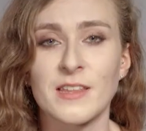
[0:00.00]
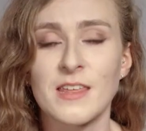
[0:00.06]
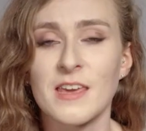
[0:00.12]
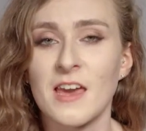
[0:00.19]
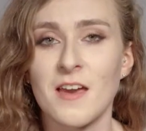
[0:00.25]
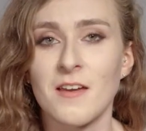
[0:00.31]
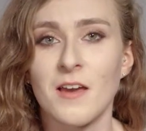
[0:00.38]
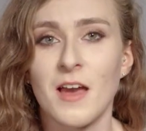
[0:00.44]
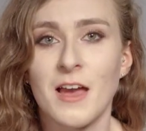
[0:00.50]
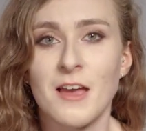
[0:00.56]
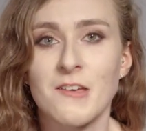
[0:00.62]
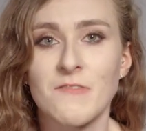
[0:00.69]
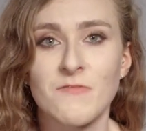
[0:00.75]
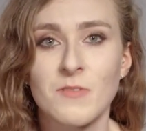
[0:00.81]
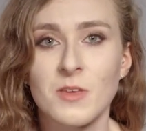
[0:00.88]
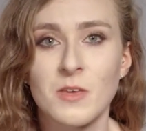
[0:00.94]
think
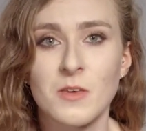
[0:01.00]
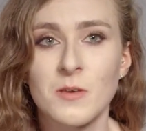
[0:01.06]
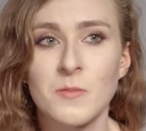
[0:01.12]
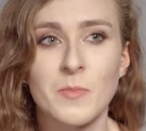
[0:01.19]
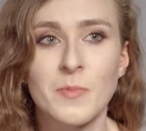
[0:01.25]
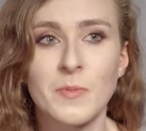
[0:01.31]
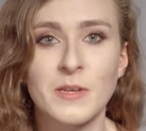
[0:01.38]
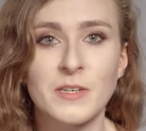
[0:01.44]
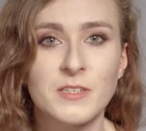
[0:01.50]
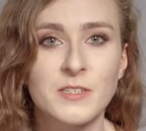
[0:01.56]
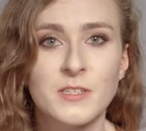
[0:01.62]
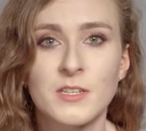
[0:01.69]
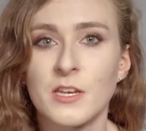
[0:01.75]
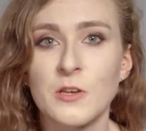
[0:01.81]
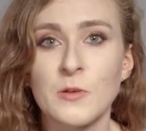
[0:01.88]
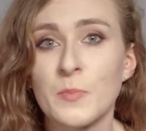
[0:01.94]
I've maybe
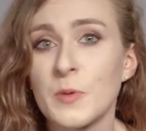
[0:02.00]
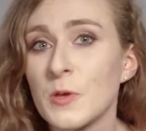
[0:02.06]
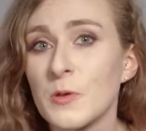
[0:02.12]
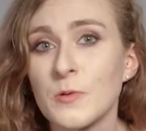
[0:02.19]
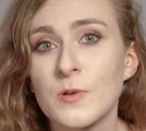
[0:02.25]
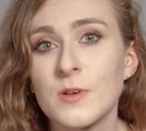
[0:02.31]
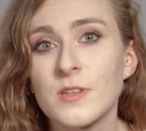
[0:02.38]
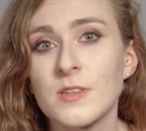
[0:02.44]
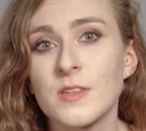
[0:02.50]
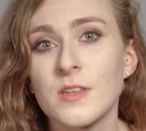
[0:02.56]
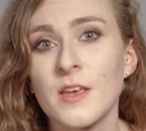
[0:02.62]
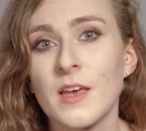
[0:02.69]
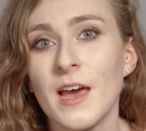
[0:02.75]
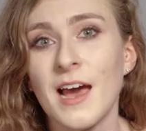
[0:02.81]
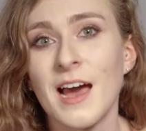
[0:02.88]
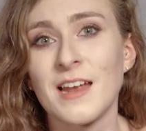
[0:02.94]
two books,
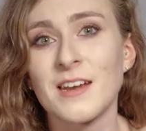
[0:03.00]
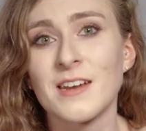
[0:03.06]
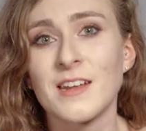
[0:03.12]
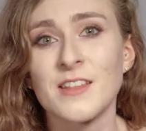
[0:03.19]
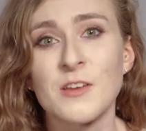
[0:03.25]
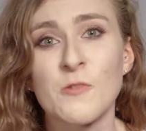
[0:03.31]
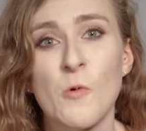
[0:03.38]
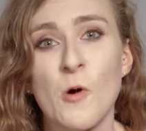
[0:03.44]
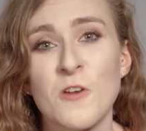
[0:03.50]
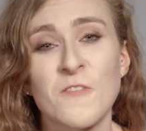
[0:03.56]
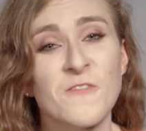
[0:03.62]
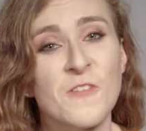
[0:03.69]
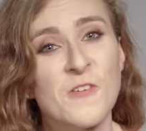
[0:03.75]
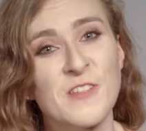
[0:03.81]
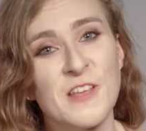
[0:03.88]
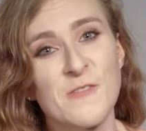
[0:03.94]
and I think one
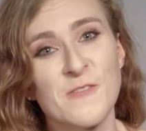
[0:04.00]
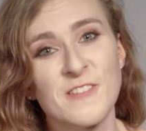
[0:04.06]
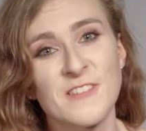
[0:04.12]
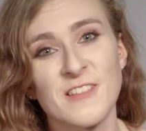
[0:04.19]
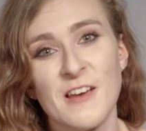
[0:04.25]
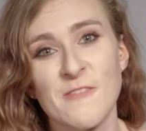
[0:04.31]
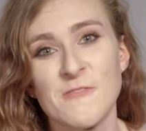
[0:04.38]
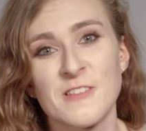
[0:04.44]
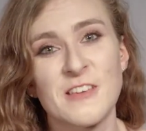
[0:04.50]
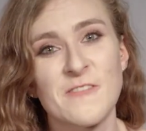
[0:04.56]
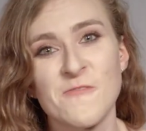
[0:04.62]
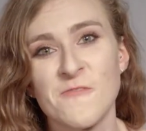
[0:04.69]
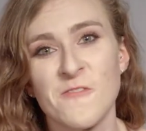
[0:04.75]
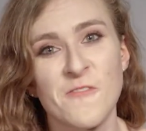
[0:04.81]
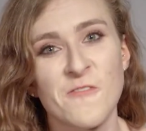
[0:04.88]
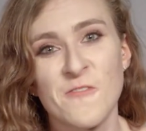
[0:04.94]
of those I was
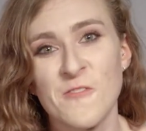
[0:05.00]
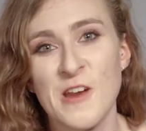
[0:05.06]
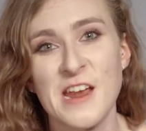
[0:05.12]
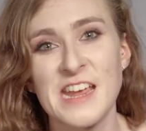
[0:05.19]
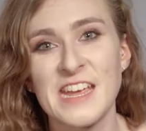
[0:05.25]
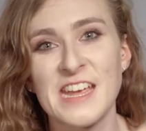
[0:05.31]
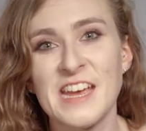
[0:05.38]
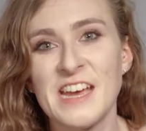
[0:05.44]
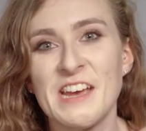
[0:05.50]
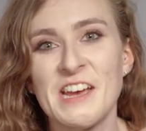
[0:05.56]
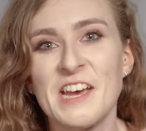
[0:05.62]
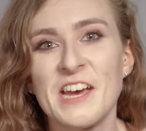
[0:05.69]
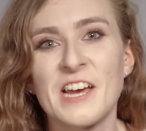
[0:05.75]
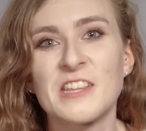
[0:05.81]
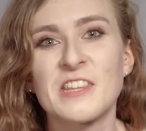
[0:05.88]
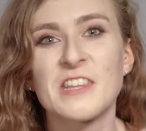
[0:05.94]
given for free
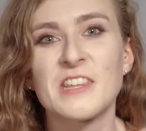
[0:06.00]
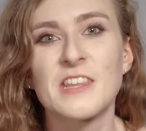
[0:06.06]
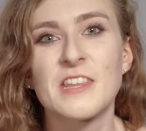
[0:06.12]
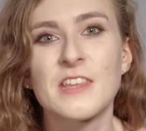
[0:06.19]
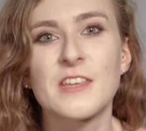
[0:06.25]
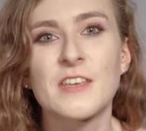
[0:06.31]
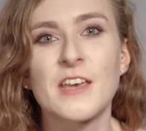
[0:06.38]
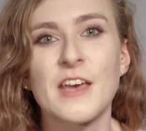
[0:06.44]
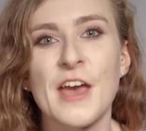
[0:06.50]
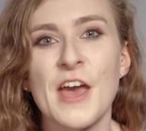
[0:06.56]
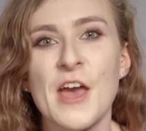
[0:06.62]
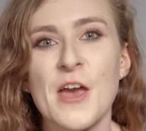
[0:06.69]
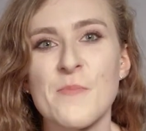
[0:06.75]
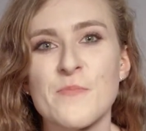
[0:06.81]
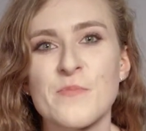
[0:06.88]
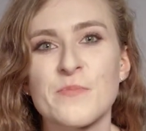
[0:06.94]
at
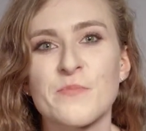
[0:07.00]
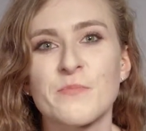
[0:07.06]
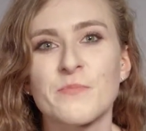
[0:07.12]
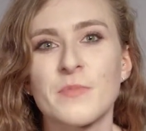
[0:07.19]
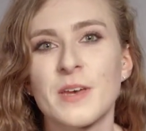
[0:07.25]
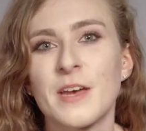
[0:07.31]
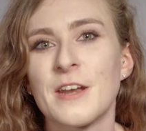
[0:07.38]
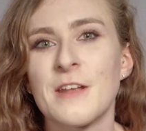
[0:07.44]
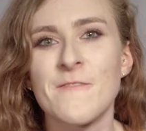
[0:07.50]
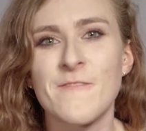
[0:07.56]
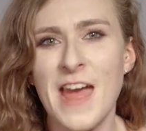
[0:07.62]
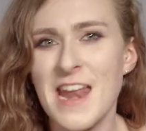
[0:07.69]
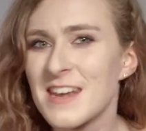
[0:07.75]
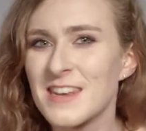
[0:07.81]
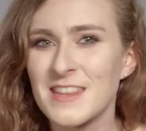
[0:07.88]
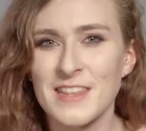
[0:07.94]
an
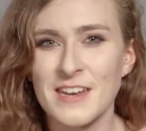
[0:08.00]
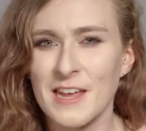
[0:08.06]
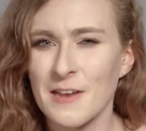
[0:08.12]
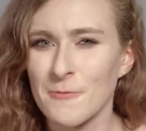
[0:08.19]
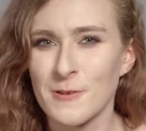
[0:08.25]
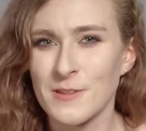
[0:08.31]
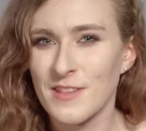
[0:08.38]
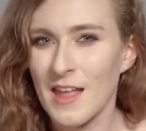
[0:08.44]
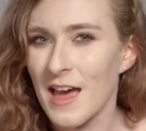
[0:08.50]
event that I was